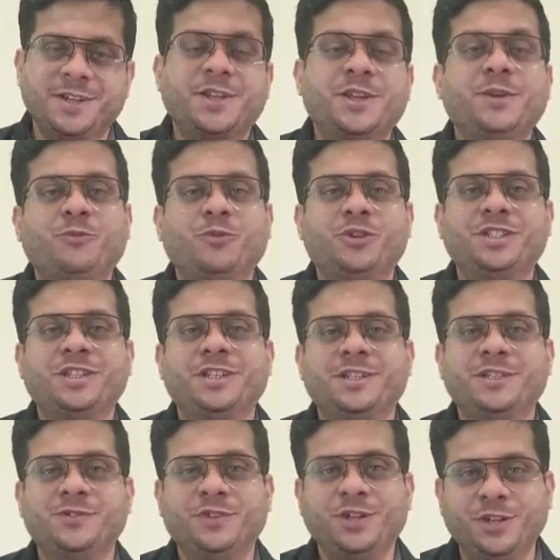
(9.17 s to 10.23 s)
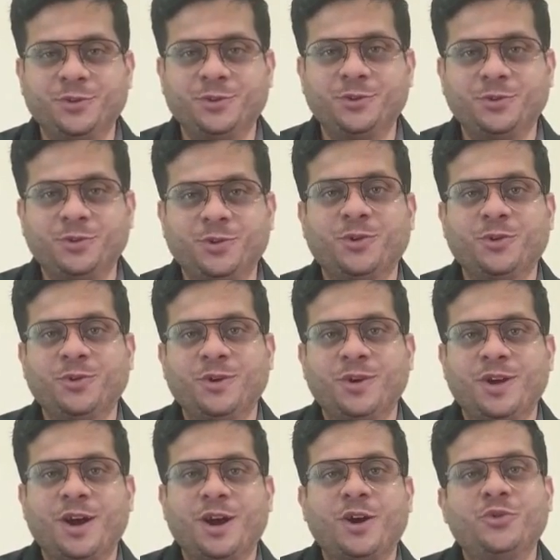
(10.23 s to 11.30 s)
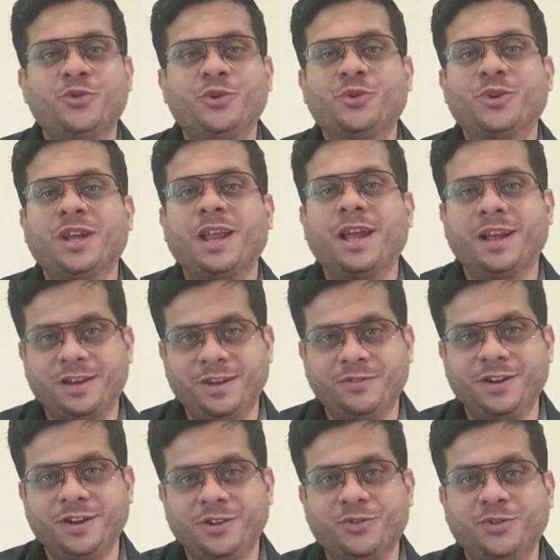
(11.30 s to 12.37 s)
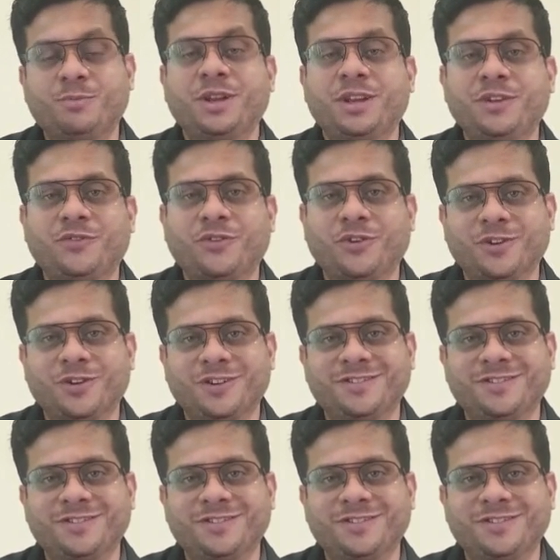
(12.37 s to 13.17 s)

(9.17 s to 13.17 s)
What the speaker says: Keep watching this video to know how you can activate your money frog.